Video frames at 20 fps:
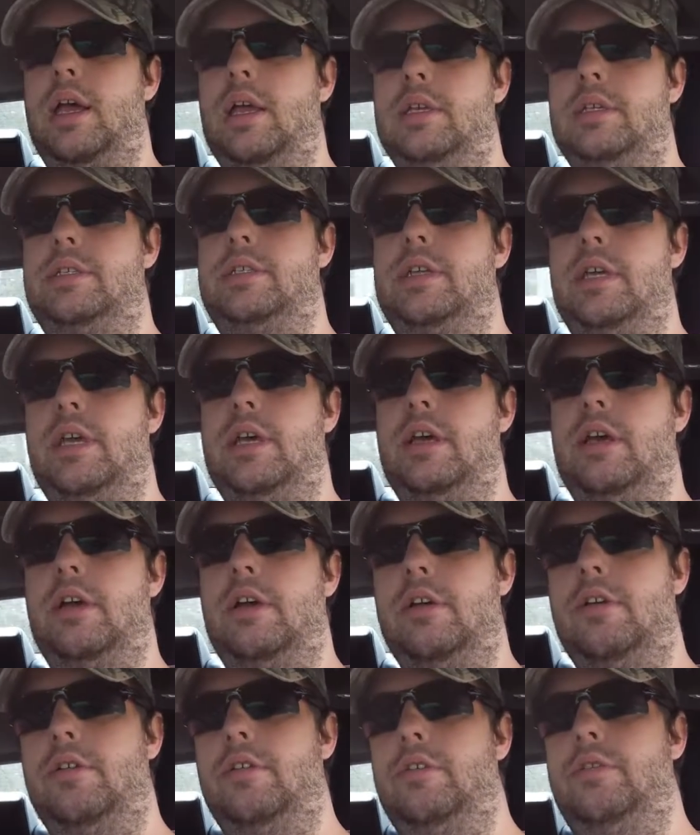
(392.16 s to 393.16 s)
a set
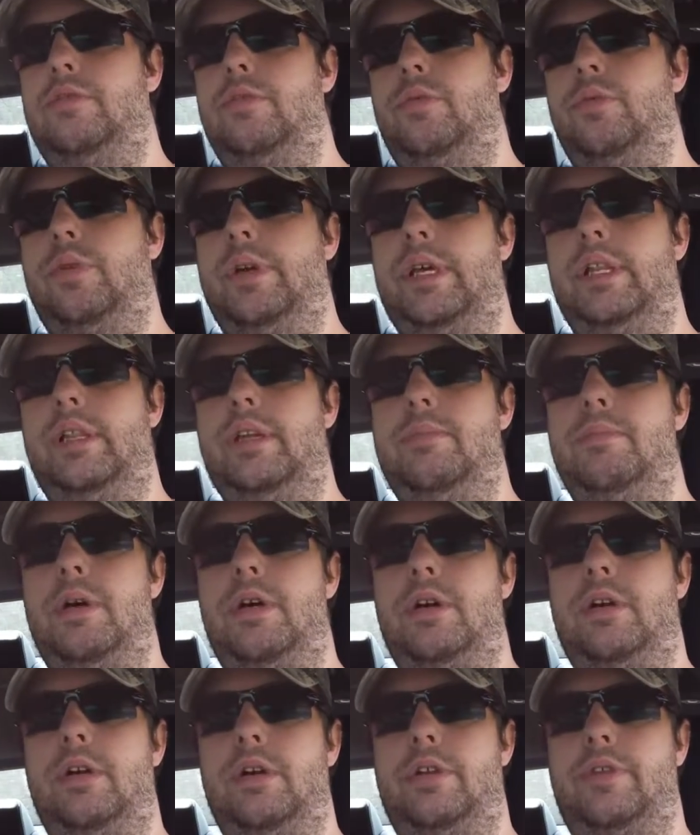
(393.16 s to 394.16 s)
of wheelie
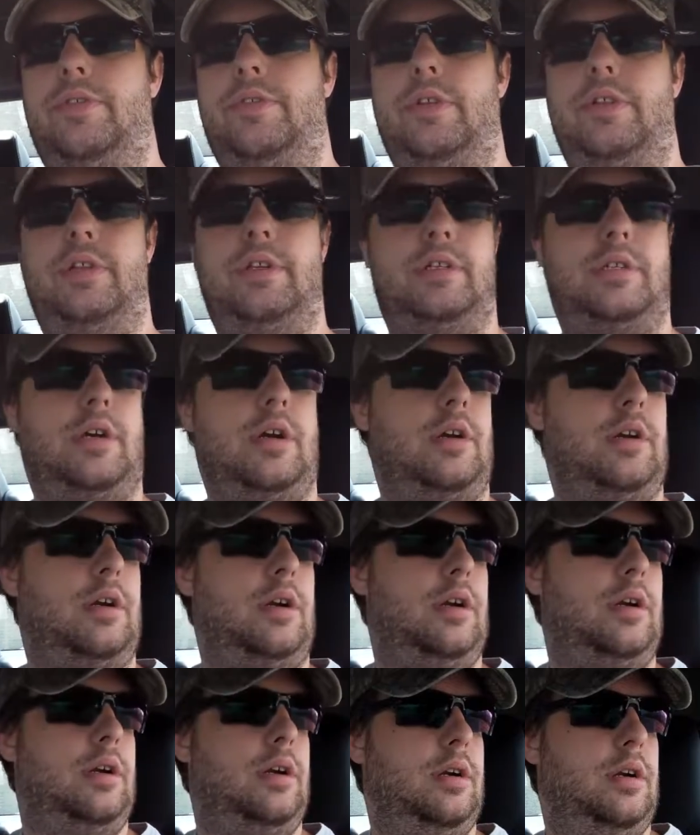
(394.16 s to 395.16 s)
bars for this
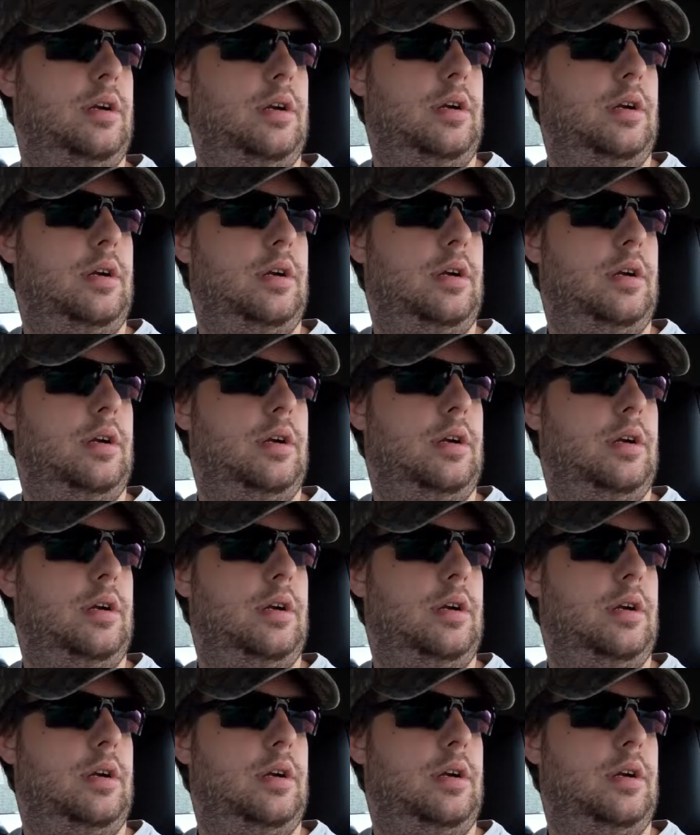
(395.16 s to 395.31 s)
car,